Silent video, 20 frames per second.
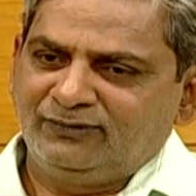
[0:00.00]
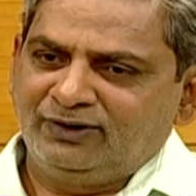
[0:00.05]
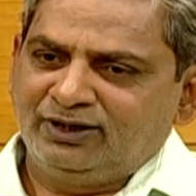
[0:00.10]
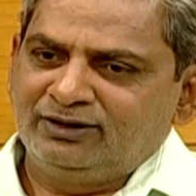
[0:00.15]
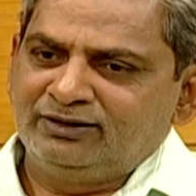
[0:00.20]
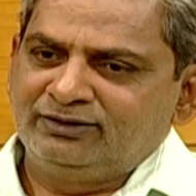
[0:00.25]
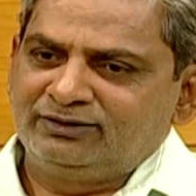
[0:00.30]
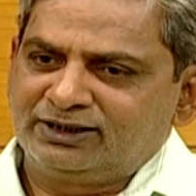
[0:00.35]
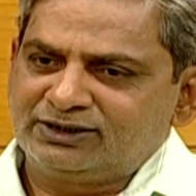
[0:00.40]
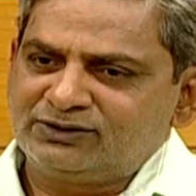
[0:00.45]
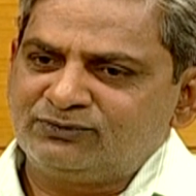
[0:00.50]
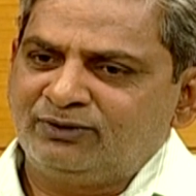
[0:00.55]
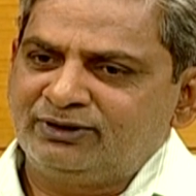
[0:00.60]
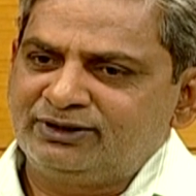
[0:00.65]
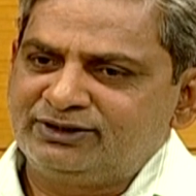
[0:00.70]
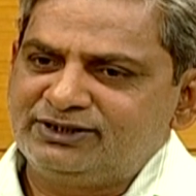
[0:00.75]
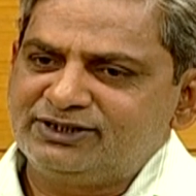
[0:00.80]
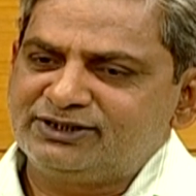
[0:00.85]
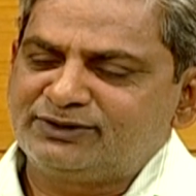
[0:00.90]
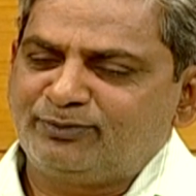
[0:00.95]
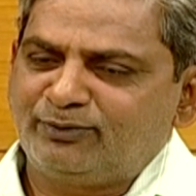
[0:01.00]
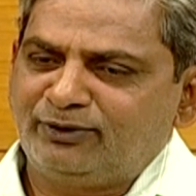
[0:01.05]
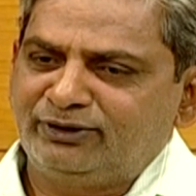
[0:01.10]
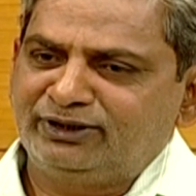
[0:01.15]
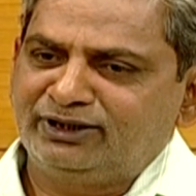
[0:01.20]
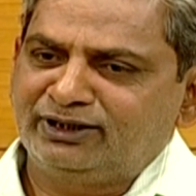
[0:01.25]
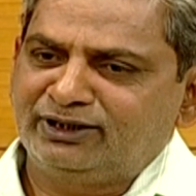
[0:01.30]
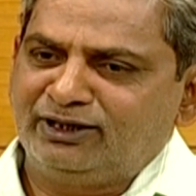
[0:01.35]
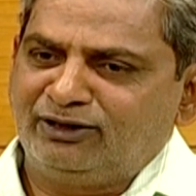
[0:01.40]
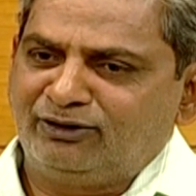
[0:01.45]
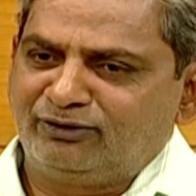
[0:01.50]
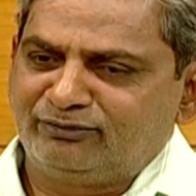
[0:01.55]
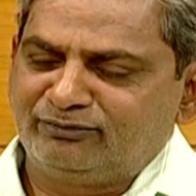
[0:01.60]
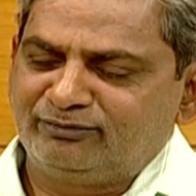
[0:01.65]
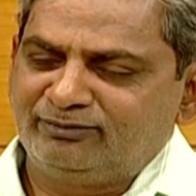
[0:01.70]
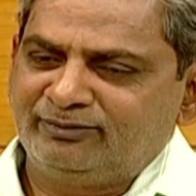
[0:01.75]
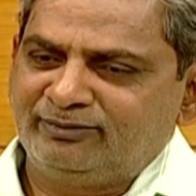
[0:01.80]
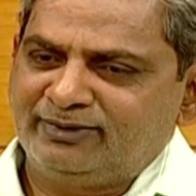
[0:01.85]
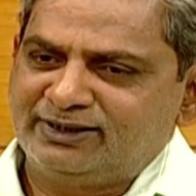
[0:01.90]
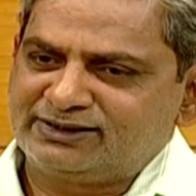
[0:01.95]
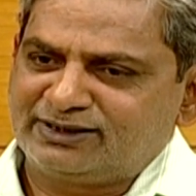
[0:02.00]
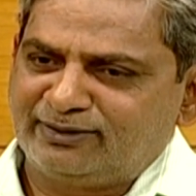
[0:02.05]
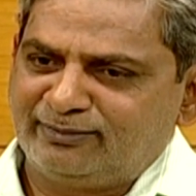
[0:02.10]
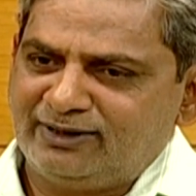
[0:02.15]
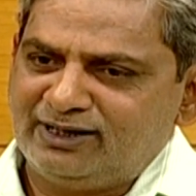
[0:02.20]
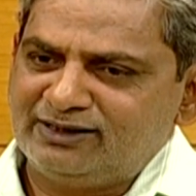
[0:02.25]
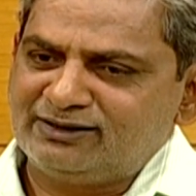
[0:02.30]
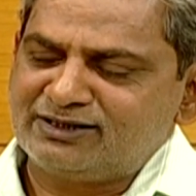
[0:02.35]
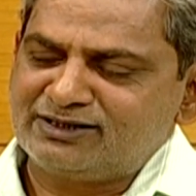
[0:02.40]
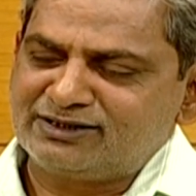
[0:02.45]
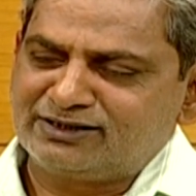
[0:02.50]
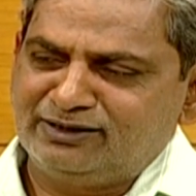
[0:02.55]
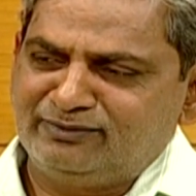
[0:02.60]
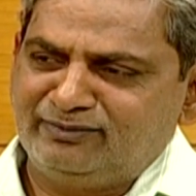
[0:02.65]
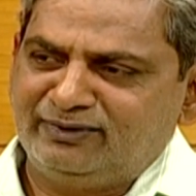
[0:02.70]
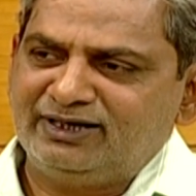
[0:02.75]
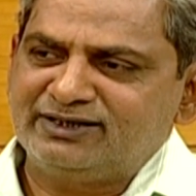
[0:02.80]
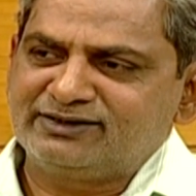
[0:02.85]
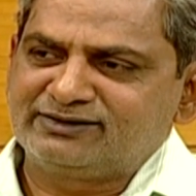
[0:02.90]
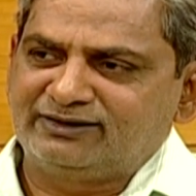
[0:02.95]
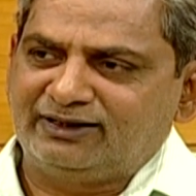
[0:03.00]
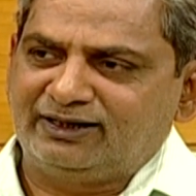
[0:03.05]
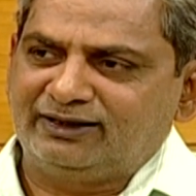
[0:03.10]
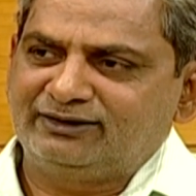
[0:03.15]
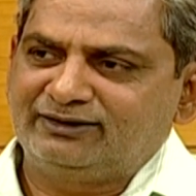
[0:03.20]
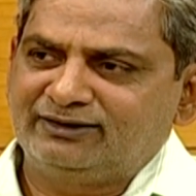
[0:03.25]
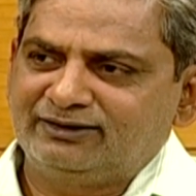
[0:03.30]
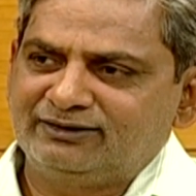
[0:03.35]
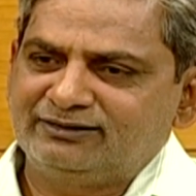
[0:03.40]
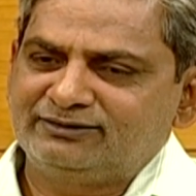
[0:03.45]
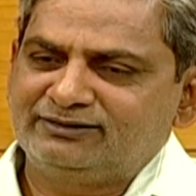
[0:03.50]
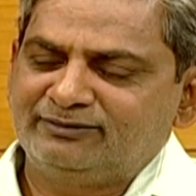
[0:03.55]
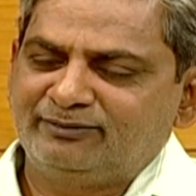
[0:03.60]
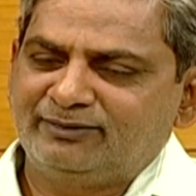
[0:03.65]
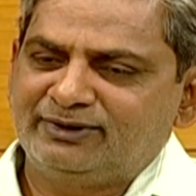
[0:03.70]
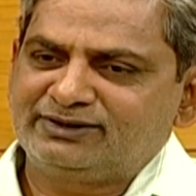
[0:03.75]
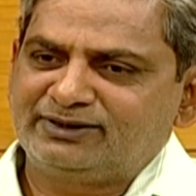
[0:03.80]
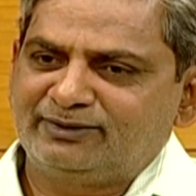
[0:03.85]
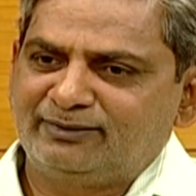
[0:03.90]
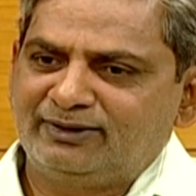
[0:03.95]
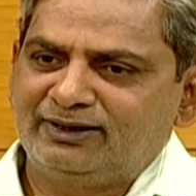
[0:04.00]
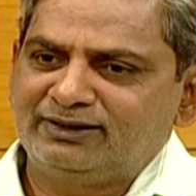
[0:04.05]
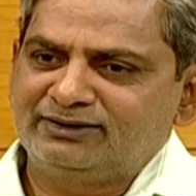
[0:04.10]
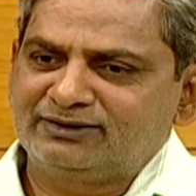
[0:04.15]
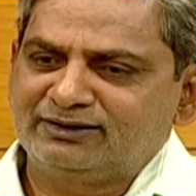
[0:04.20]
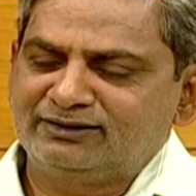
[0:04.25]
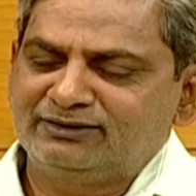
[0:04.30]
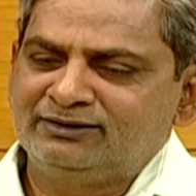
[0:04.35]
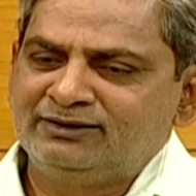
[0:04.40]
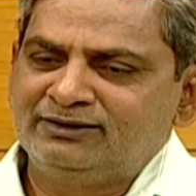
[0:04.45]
That's what she is pointing out. By subaltern, she means that. By subaltern,